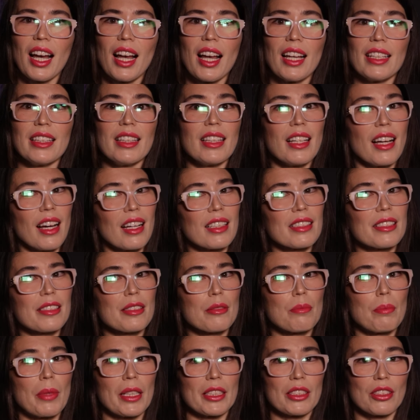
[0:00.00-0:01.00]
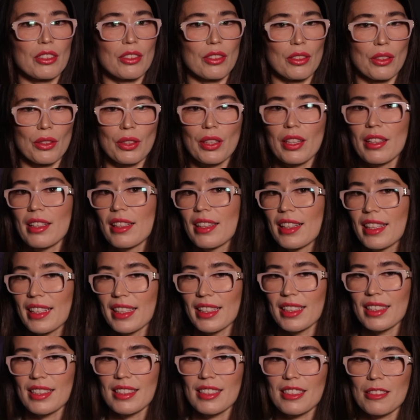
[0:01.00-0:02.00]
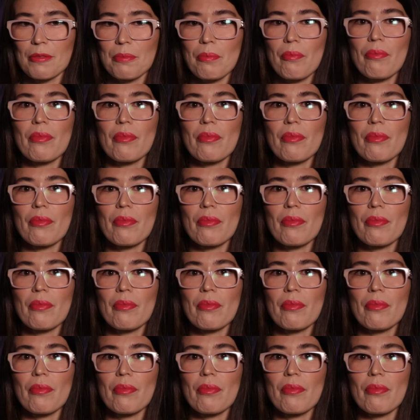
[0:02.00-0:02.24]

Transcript: And last but not the least,